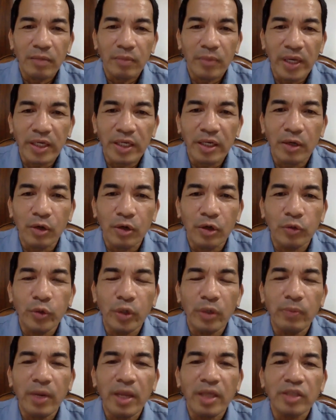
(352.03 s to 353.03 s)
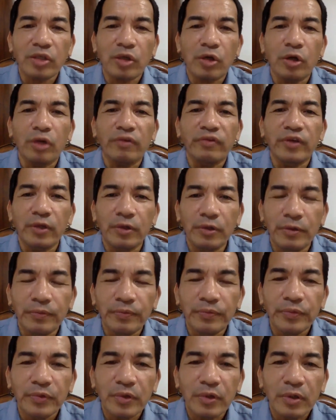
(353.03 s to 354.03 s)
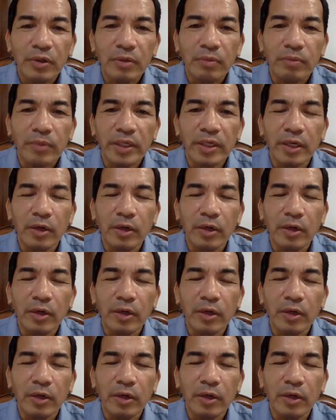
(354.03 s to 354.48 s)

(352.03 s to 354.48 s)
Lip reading: May the Lord will bless all of you. May